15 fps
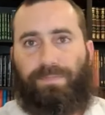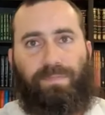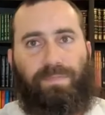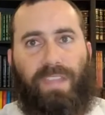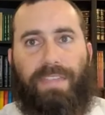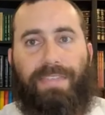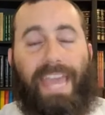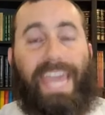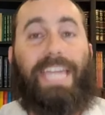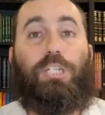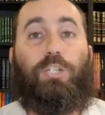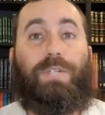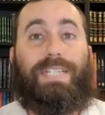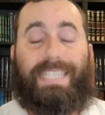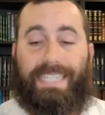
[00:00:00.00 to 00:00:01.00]
the
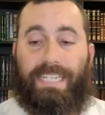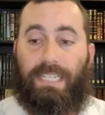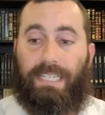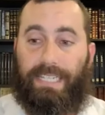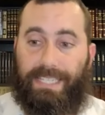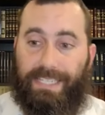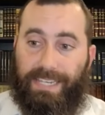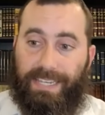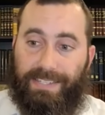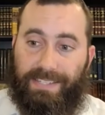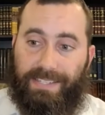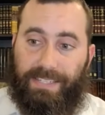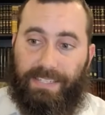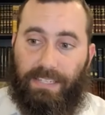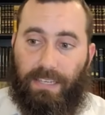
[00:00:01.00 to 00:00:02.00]
hatred still
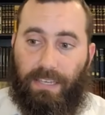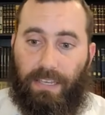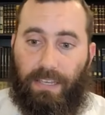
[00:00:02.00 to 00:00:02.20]
exists